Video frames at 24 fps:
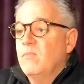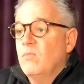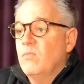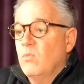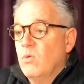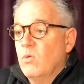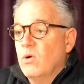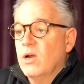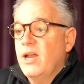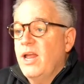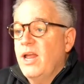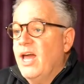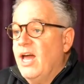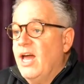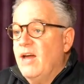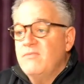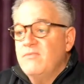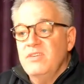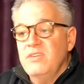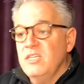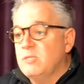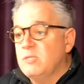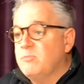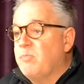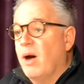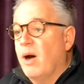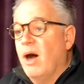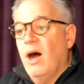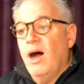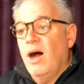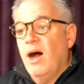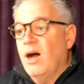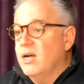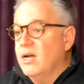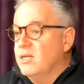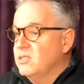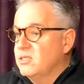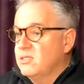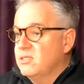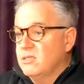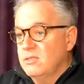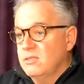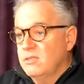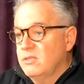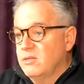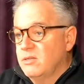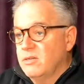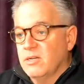we're going to have these pods
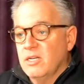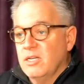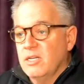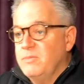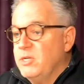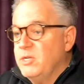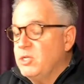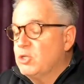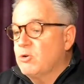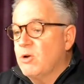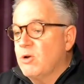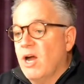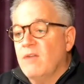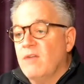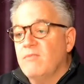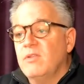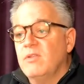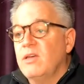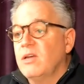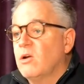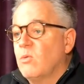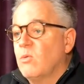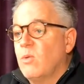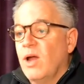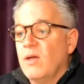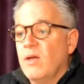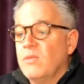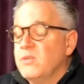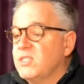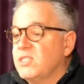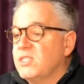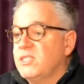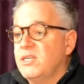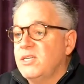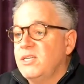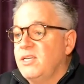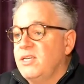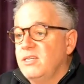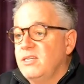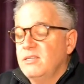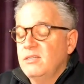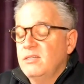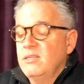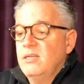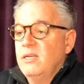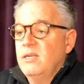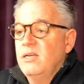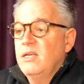that are going to be traveling around the city
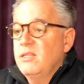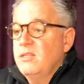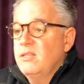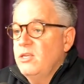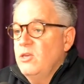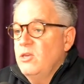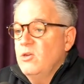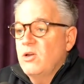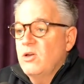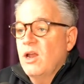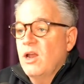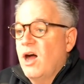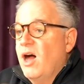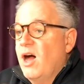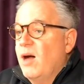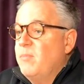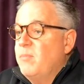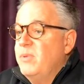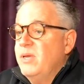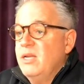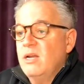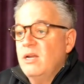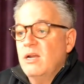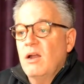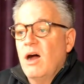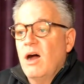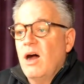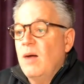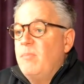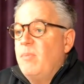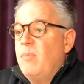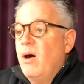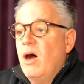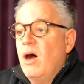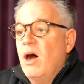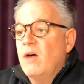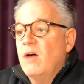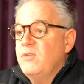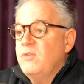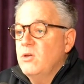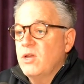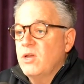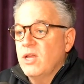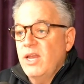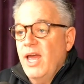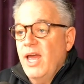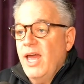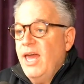that you can hop in and hop off. You
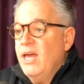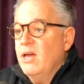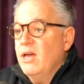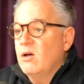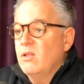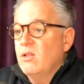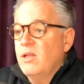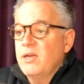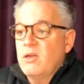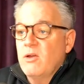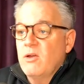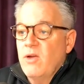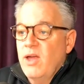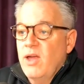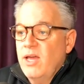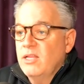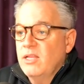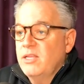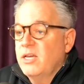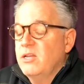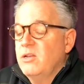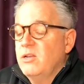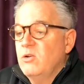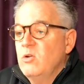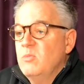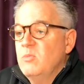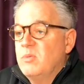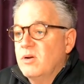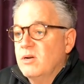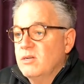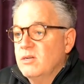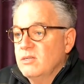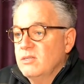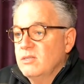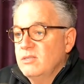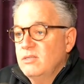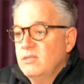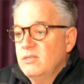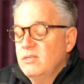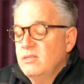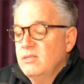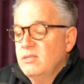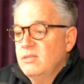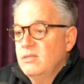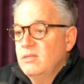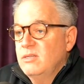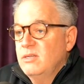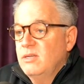can hail like you're hailing an Uber.
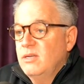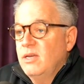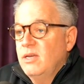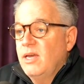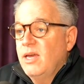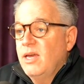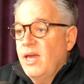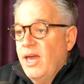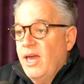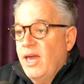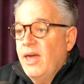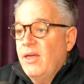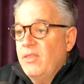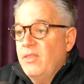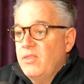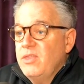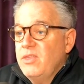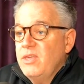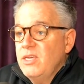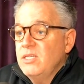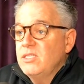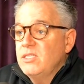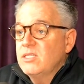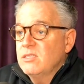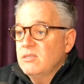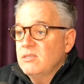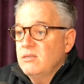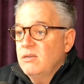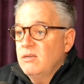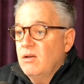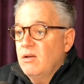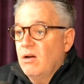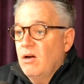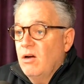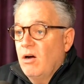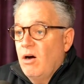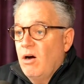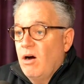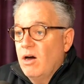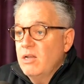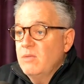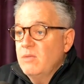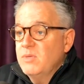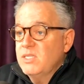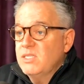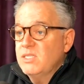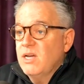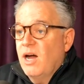And these
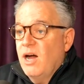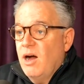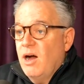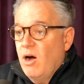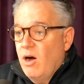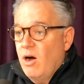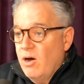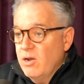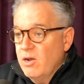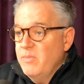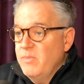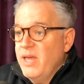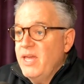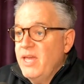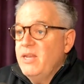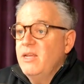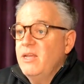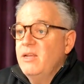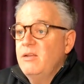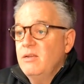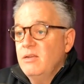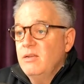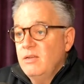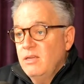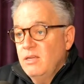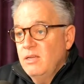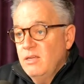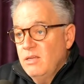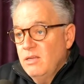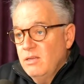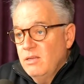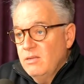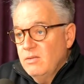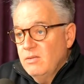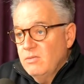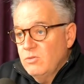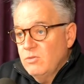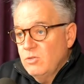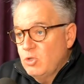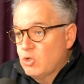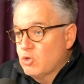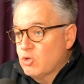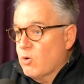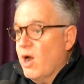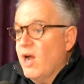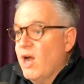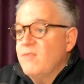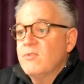automated
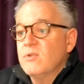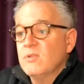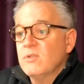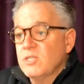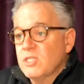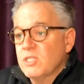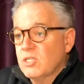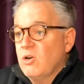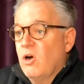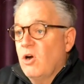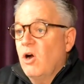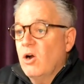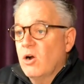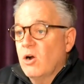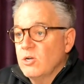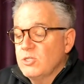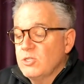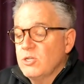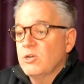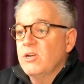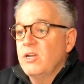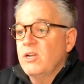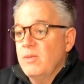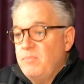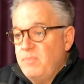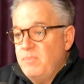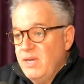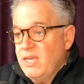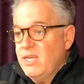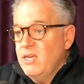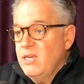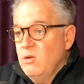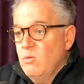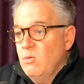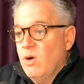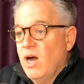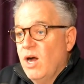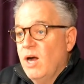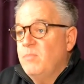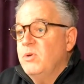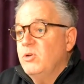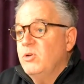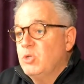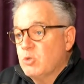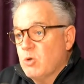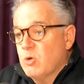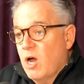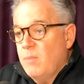driverless cars are going to pick you up,
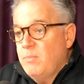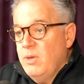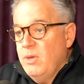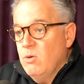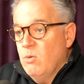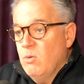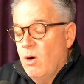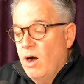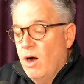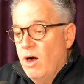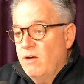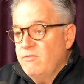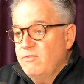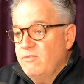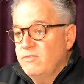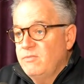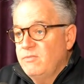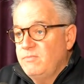drop you off.